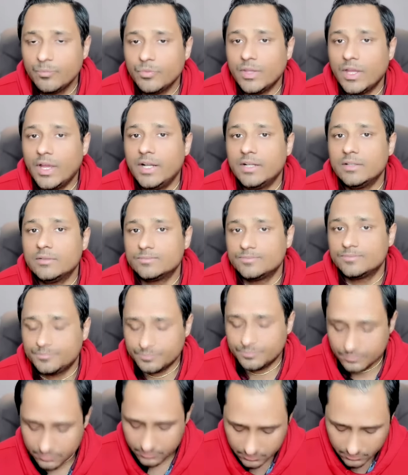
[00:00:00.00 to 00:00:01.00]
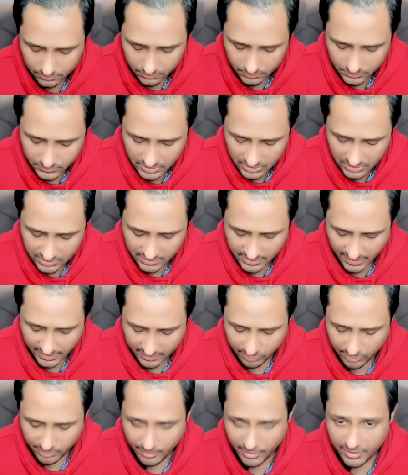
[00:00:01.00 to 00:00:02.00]
And that
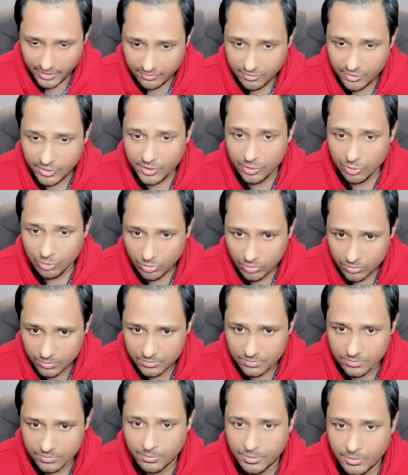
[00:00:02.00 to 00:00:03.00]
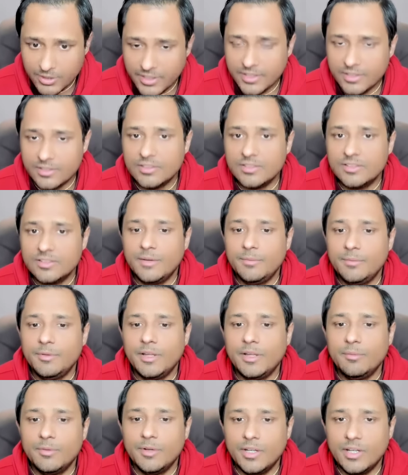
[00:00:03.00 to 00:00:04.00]
will benefit you, but at the same
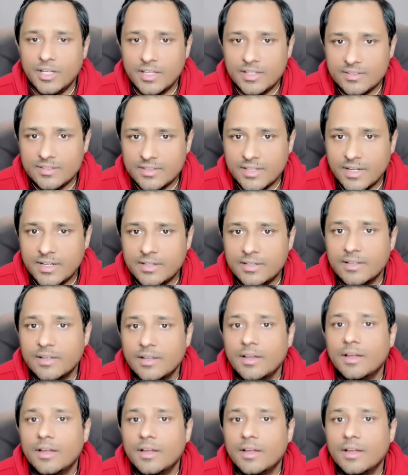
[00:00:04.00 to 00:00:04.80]
time, realize that